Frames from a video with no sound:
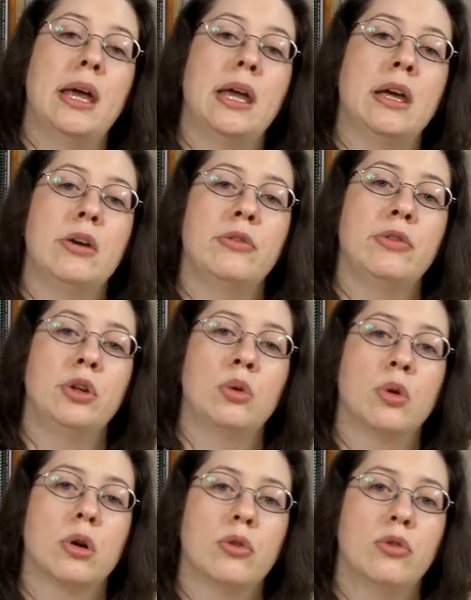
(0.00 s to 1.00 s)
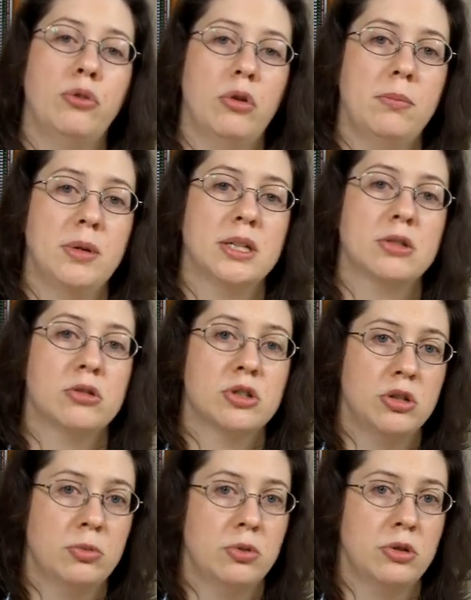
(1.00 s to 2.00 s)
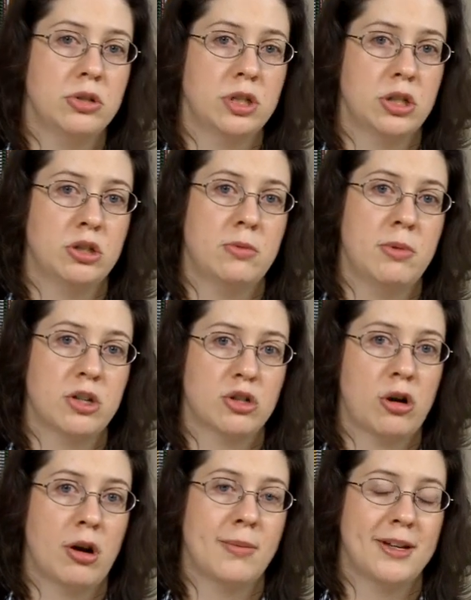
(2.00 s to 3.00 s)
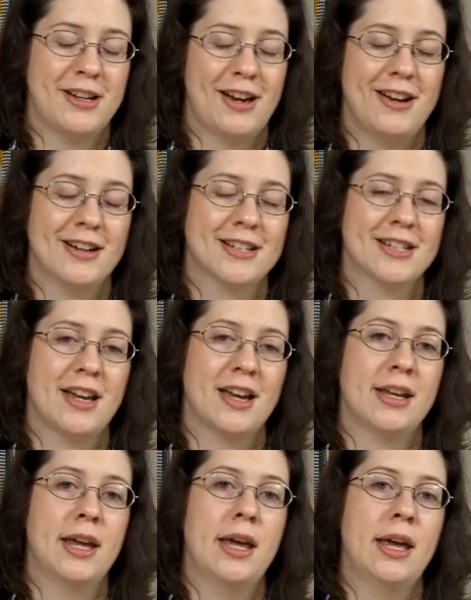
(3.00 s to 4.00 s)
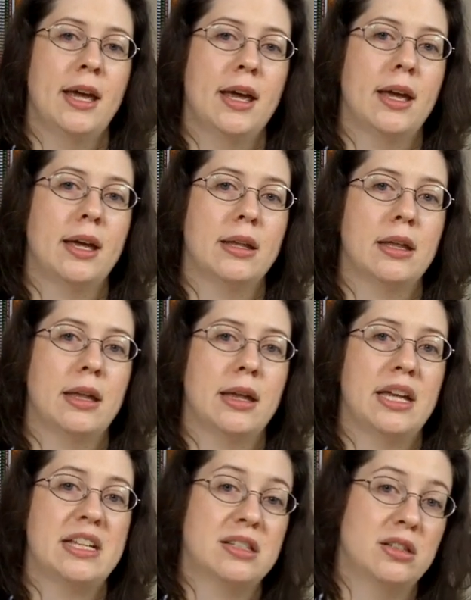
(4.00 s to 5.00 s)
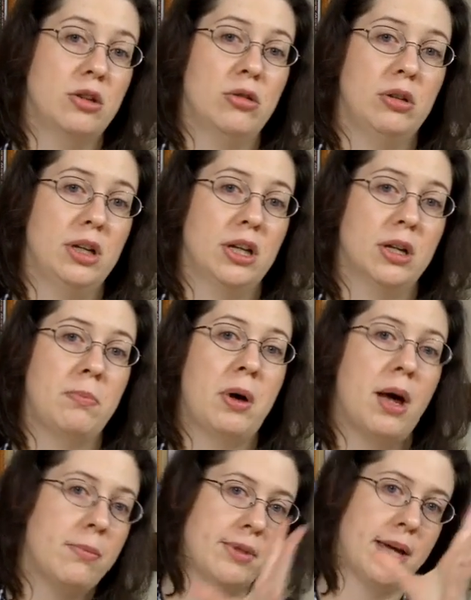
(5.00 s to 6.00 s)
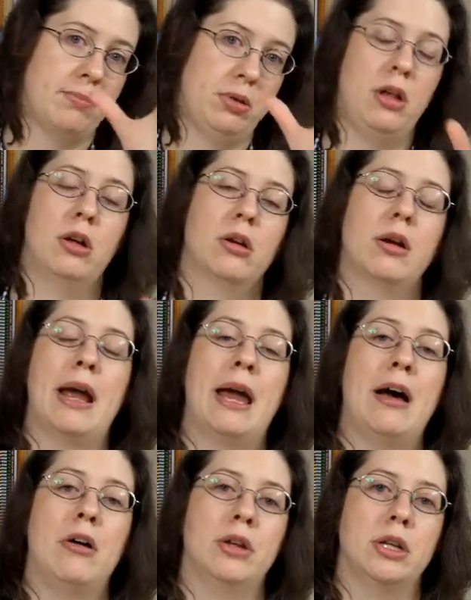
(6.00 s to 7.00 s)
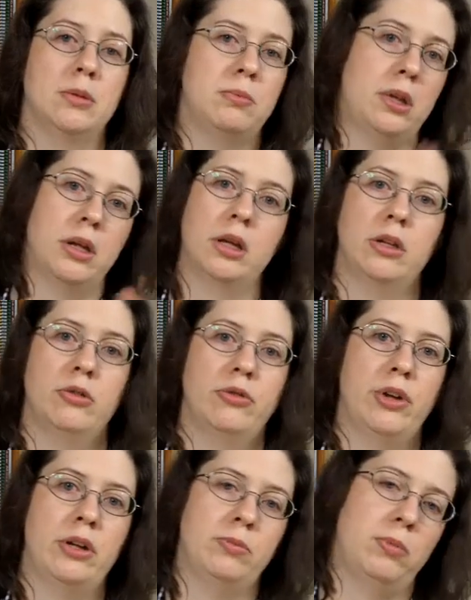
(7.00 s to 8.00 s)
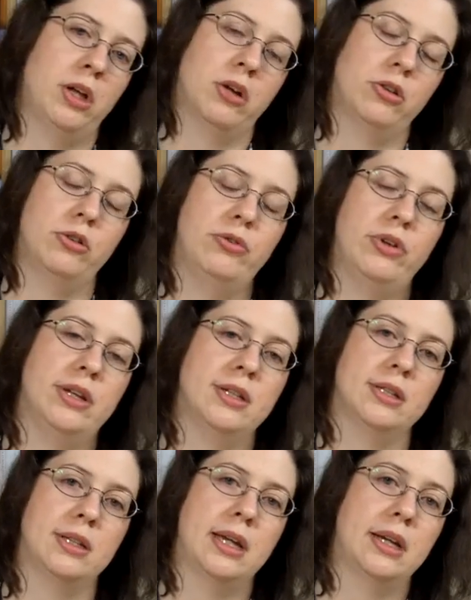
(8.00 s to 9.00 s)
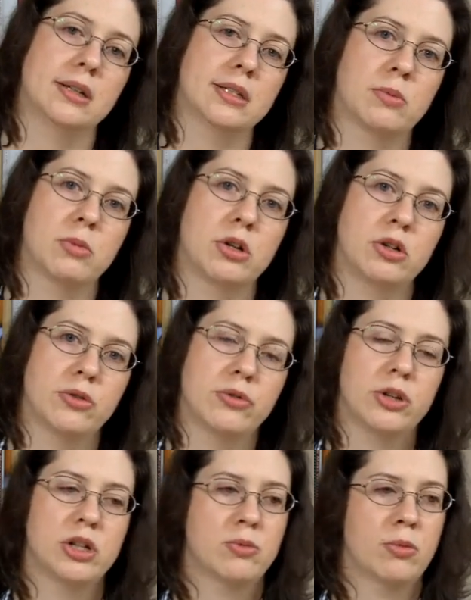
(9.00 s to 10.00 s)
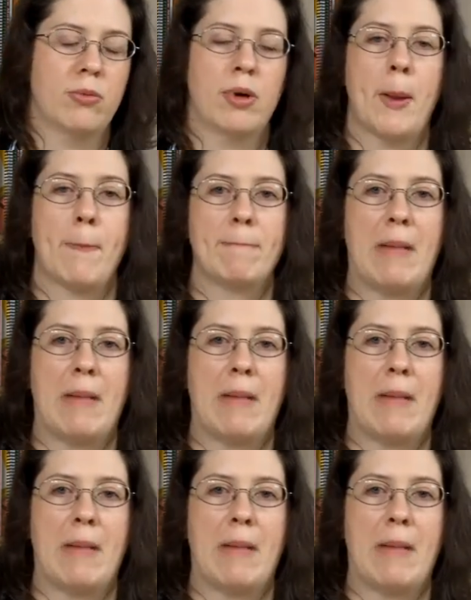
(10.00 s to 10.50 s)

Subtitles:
If your ferments are still producing too much carbon dioxide, it's literally going to pop that plugger out, and the plugger you'll find it laying somewhere in your fridge where it went.